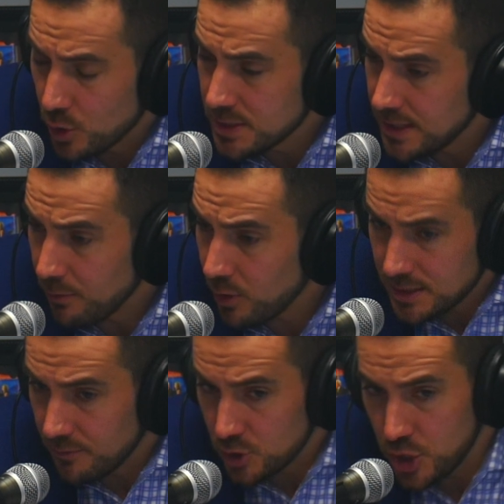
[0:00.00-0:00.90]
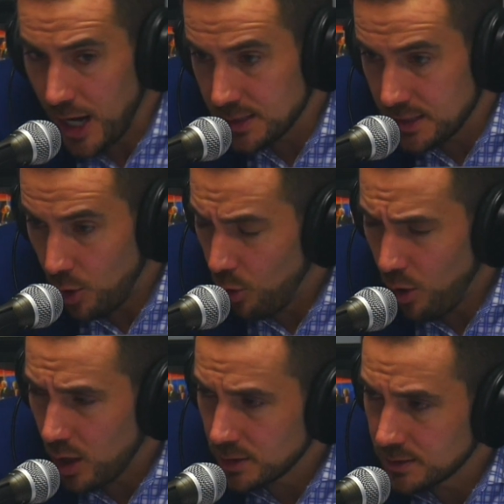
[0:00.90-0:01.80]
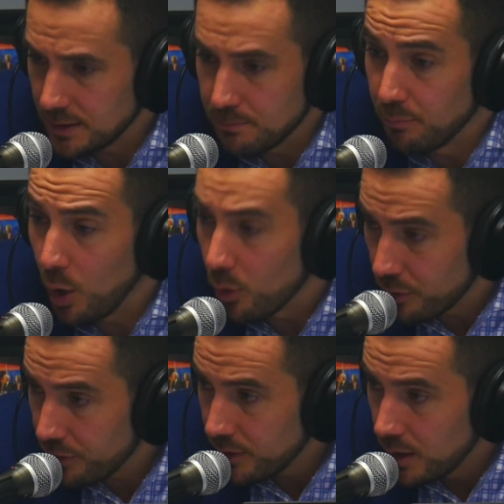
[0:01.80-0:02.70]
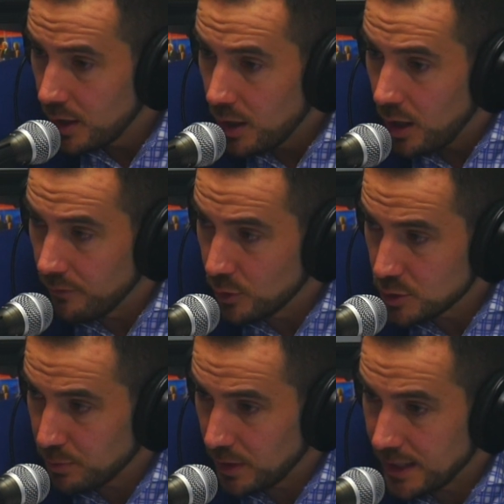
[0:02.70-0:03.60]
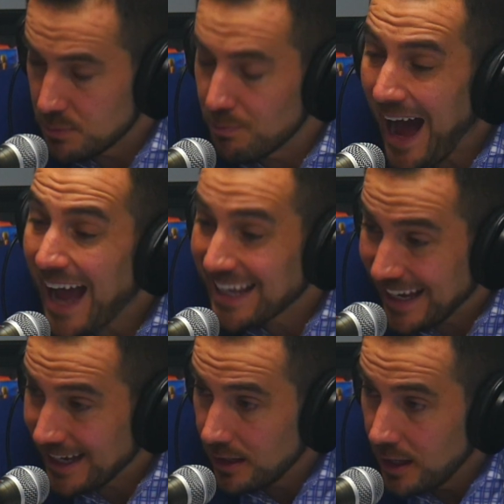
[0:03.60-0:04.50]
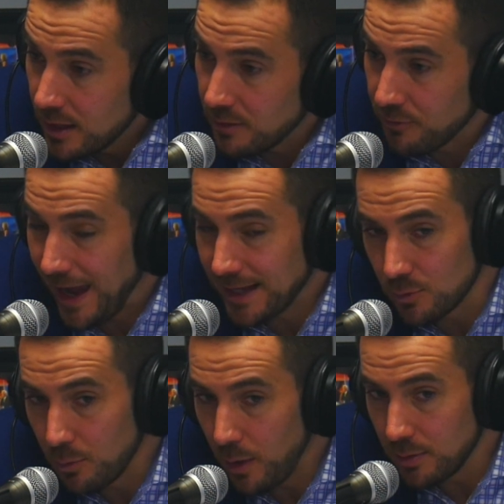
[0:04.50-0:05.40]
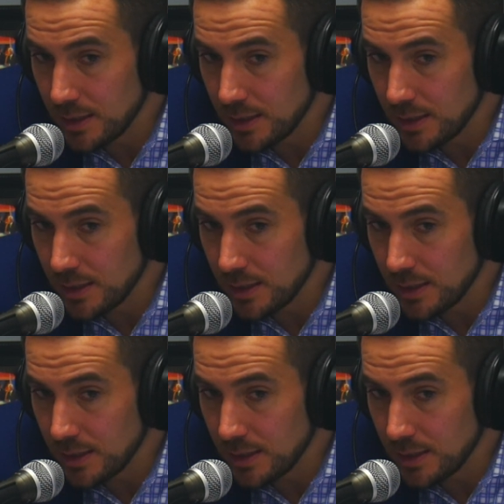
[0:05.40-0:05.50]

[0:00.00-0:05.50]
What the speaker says: But of course, the Democrats have rejected wholeheartedly both of those plans, mocking the fact that